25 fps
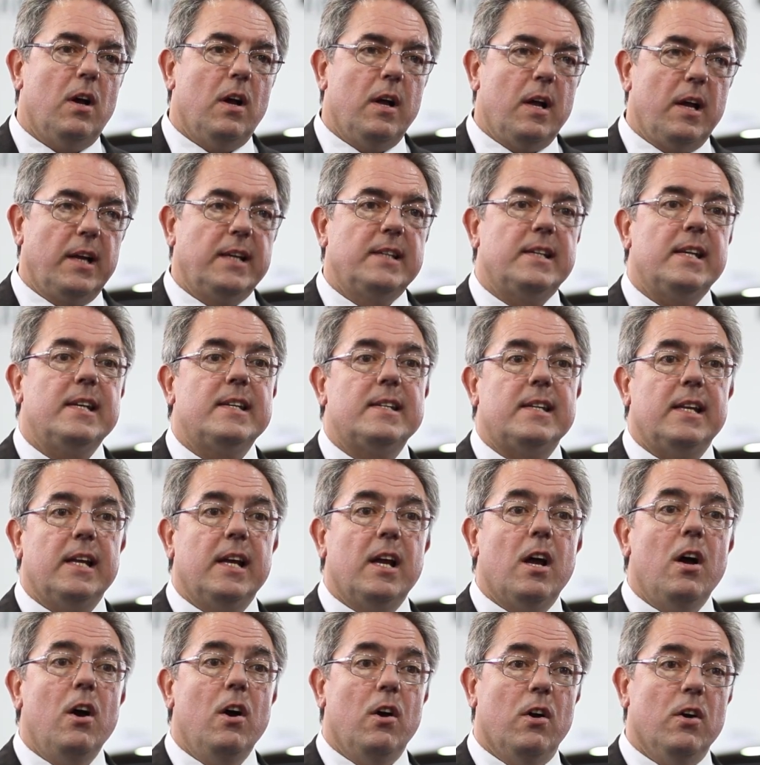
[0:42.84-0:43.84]

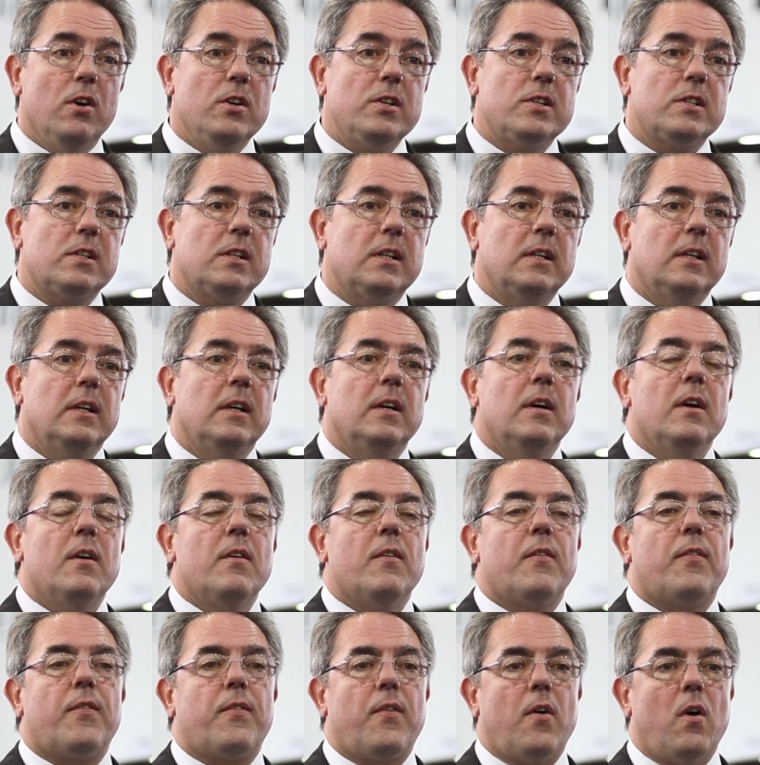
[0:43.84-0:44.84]
existing hearse
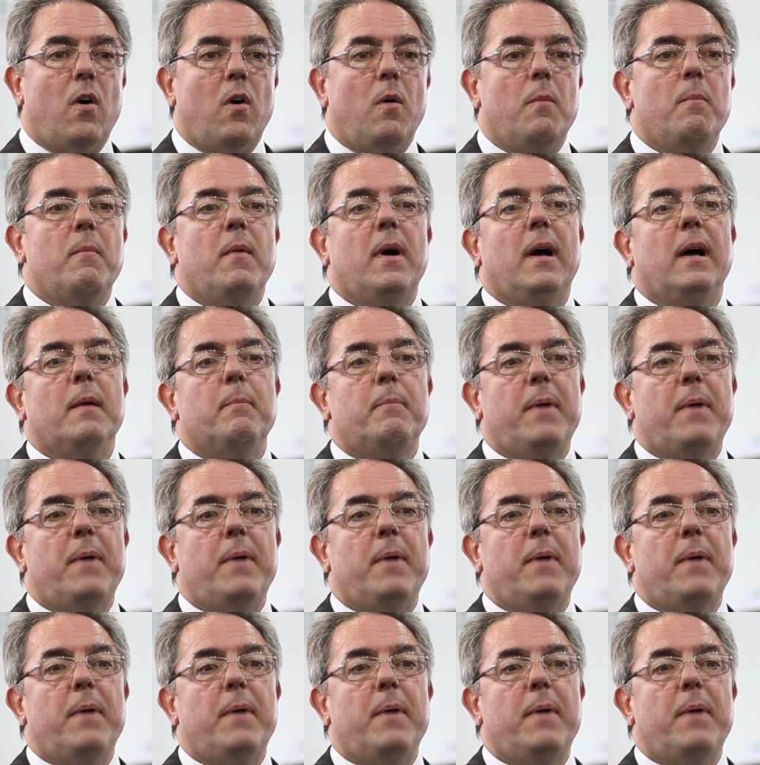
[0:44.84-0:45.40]
from